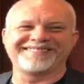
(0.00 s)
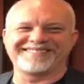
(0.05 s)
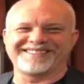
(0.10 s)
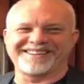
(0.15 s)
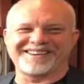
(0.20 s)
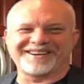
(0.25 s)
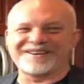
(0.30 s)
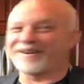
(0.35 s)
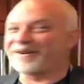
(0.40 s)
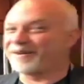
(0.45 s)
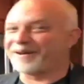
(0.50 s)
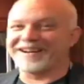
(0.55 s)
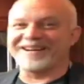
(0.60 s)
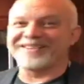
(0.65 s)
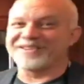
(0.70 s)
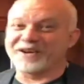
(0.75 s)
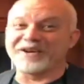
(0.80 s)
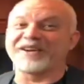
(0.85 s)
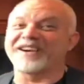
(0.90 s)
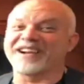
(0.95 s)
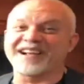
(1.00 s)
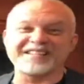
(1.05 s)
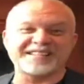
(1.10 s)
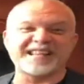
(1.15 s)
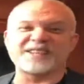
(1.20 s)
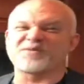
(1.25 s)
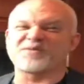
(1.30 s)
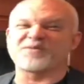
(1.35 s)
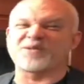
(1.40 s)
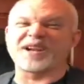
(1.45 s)
You hear it, right? You hear
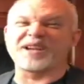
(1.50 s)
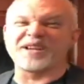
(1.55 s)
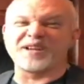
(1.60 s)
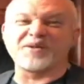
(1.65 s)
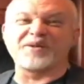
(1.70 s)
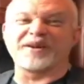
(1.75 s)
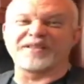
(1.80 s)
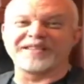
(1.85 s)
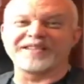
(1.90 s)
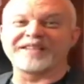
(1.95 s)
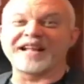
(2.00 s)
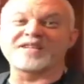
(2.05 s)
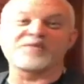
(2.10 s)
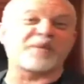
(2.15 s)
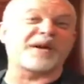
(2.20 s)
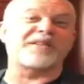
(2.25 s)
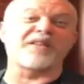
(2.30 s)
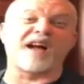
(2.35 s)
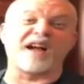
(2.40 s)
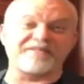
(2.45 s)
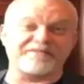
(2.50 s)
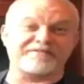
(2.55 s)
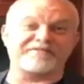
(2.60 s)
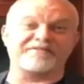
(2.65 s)
it? That's what I deal with. That's my life.